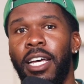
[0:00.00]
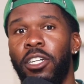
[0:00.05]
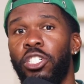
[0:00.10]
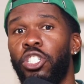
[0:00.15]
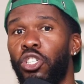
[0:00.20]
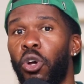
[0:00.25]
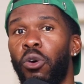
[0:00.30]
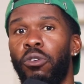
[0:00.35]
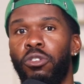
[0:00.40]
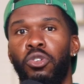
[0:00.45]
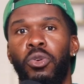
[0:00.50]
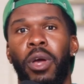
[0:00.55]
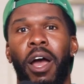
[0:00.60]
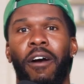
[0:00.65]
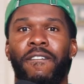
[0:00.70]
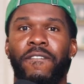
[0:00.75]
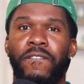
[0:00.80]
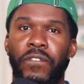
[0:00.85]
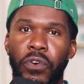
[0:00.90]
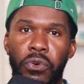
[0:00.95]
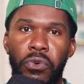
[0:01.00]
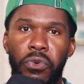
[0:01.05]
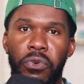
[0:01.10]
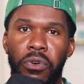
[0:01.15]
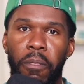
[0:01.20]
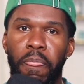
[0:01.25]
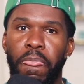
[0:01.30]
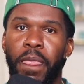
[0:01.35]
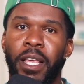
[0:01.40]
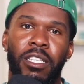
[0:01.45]
that shows you how
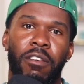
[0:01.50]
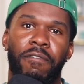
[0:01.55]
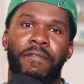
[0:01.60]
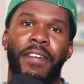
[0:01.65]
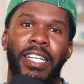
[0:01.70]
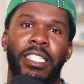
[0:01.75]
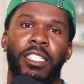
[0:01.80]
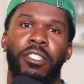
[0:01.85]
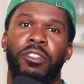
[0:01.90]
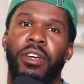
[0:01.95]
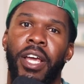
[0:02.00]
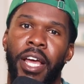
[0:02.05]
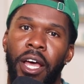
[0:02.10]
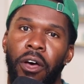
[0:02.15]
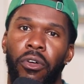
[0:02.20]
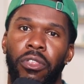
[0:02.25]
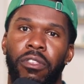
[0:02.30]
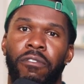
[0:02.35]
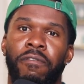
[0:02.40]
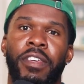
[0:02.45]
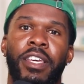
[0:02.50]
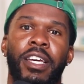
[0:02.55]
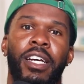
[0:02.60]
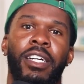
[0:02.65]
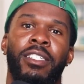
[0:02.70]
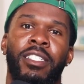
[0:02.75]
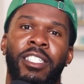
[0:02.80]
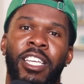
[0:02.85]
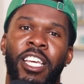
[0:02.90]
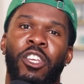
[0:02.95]
food is affecting your health via
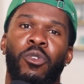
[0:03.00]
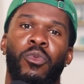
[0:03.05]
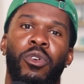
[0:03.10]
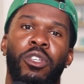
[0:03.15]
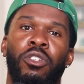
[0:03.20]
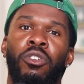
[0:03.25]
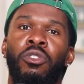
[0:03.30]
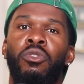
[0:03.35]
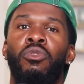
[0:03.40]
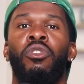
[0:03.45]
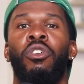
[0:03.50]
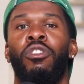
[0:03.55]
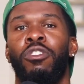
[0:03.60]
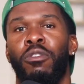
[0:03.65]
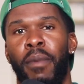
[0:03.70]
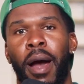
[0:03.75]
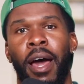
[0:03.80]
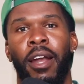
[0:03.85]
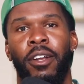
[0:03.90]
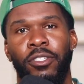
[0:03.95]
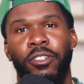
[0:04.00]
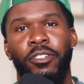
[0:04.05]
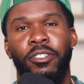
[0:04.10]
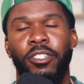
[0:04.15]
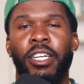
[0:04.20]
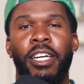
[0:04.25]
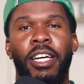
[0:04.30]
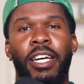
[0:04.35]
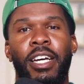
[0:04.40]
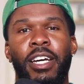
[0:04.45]
continuous glucose
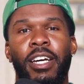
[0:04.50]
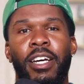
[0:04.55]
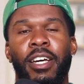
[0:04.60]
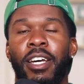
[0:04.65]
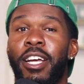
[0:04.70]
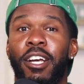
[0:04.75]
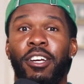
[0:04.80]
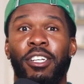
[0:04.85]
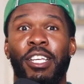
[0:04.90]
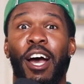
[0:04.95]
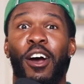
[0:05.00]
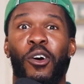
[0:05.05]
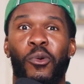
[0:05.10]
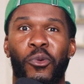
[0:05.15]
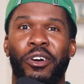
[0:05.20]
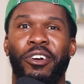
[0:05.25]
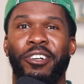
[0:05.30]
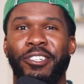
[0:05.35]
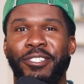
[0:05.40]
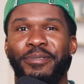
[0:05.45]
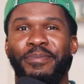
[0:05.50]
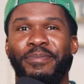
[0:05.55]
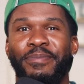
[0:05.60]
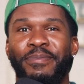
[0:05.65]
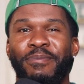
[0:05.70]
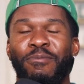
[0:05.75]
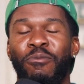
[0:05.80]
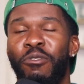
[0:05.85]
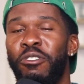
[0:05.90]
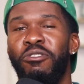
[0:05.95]
monitors. Here's how it works.
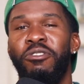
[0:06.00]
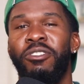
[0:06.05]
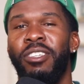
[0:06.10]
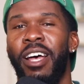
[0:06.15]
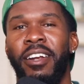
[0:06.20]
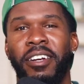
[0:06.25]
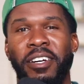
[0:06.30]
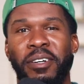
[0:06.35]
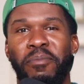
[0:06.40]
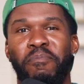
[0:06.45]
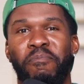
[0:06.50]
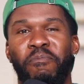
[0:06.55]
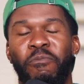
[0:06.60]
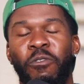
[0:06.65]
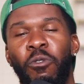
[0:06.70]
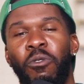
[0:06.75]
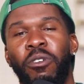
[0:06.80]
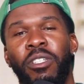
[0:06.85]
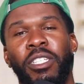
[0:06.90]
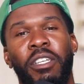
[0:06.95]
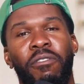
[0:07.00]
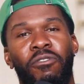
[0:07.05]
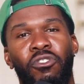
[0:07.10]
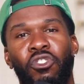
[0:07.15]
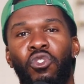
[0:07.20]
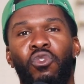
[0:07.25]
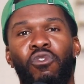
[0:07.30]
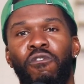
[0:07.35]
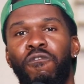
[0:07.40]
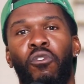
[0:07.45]
When you sign up, you
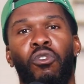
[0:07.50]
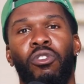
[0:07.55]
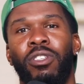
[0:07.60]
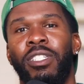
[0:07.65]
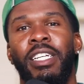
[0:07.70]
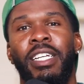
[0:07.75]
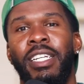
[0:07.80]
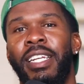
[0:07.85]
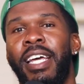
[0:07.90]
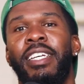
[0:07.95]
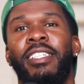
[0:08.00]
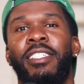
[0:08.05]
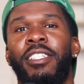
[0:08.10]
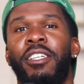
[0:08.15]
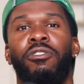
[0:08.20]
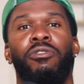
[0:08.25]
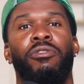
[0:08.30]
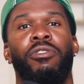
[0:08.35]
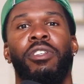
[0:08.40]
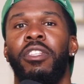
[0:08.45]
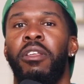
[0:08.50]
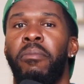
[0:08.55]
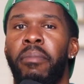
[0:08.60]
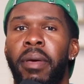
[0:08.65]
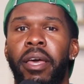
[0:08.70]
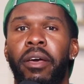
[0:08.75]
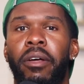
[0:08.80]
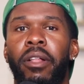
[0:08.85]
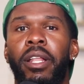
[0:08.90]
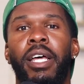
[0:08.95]
receive 2 14-day sensors in the
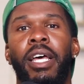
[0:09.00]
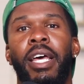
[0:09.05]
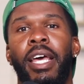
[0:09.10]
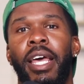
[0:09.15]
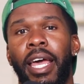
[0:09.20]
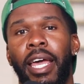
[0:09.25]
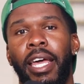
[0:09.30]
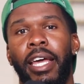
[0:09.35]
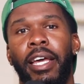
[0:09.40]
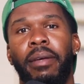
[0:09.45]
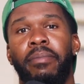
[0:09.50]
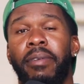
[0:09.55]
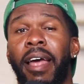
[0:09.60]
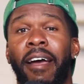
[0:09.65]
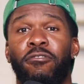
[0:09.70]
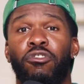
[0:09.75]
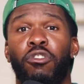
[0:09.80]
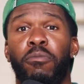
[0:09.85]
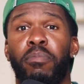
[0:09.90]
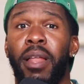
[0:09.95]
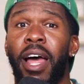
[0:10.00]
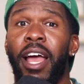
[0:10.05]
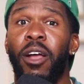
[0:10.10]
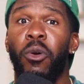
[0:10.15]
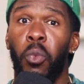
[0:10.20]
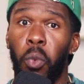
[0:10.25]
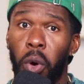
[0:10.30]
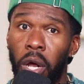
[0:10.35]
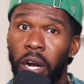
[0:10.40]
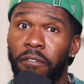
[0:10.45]
mail, and after
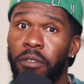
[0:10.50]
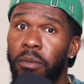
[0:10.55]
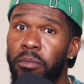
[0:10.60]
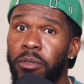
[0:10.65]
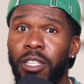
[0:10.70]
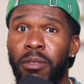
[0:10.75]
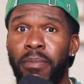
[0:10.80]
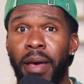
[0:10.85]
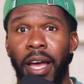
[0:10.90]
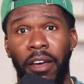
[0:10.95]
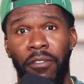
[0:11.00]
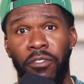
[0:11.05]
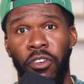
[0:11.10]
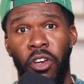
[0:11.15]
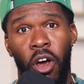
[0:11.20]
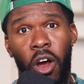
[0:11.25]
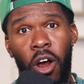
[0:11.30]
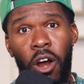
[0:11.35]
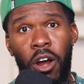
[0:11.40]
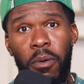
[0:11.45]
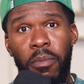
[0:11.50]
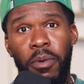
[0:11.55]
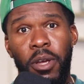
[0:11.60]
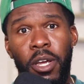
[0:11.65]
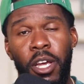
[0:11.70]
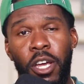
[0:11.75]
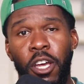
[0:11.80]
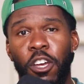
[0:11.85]
applying one of them to the back of your arm,